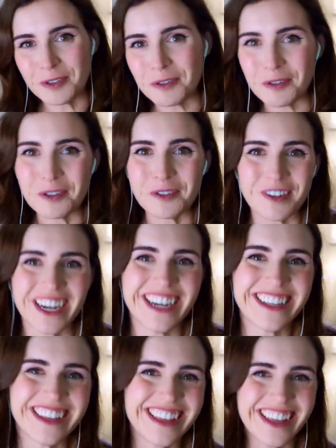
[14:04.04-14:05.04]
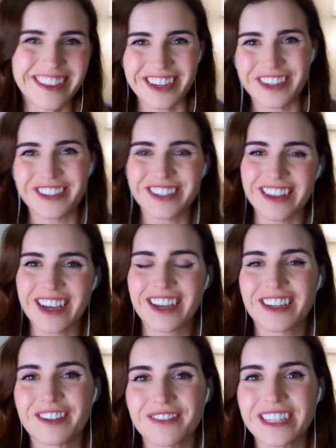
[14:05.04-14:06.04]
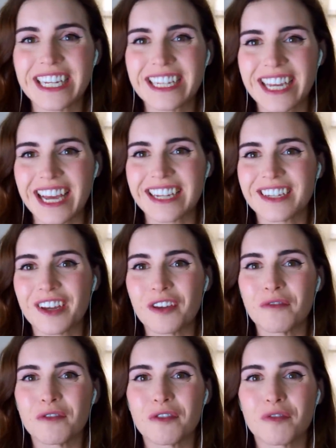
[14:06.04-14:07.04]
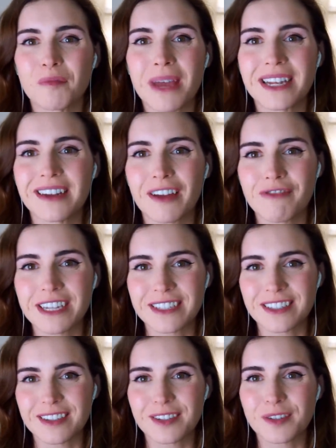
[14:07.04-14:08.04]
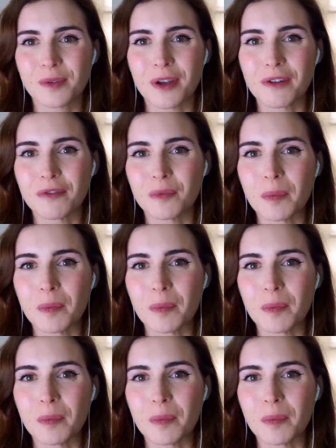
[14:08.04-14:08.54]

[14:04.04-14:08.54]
true, right? That you see that kind of neat handing over of men, like wresting this away from